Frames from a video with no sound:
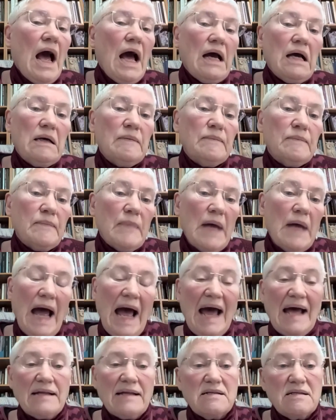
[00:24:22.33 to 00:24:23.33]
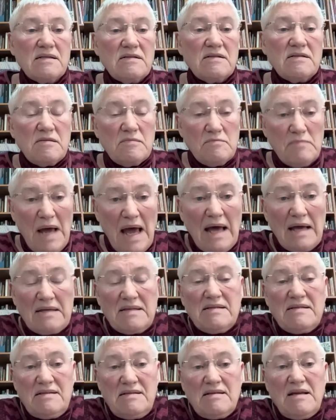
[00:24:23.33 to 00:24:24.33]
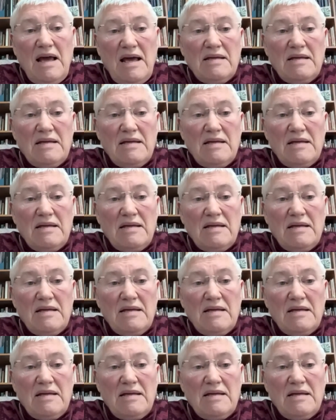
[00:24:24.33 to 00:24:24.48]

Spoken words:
And Max,